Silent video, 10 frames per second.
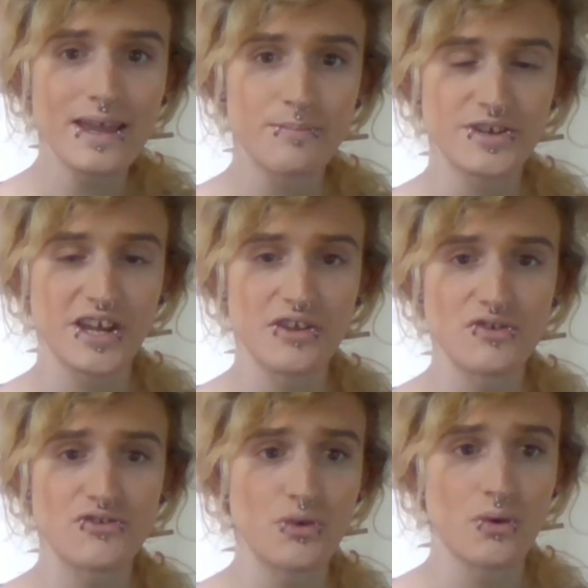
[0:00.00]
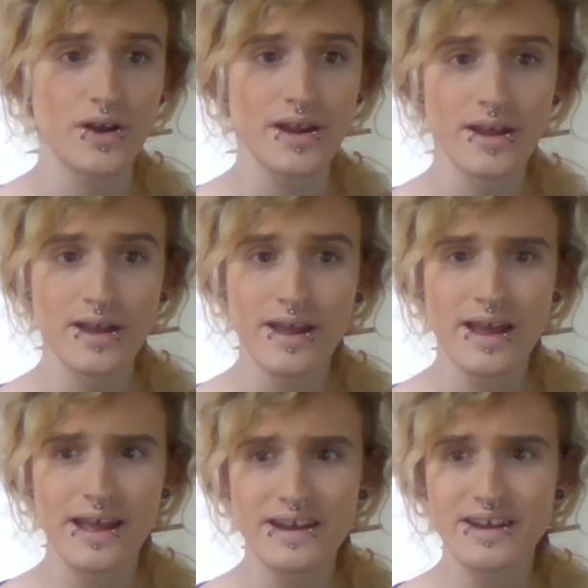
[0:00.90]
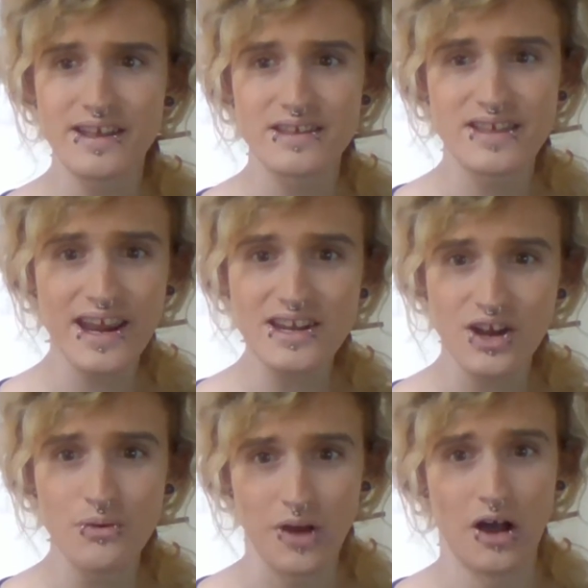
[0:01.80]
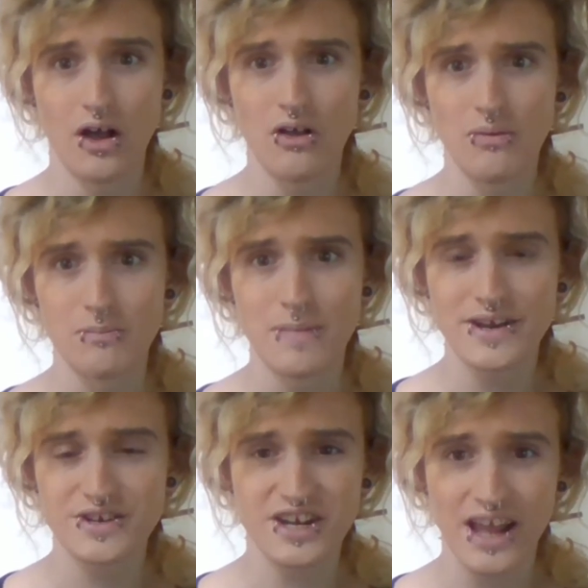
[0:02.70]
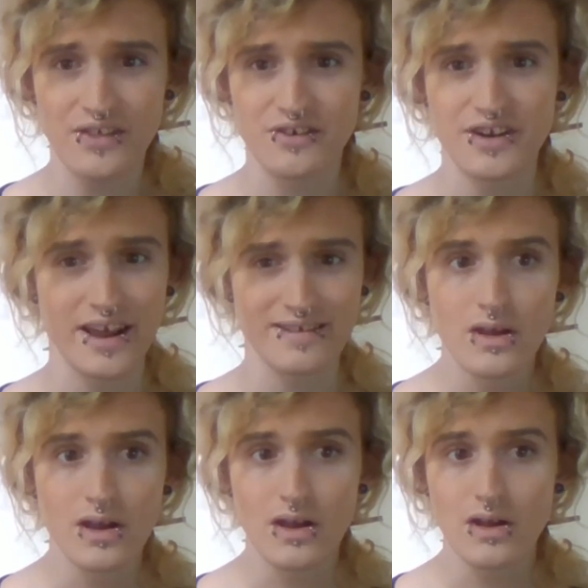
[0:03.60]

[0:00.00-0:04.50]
particular story. And they don't all mesh together nicely.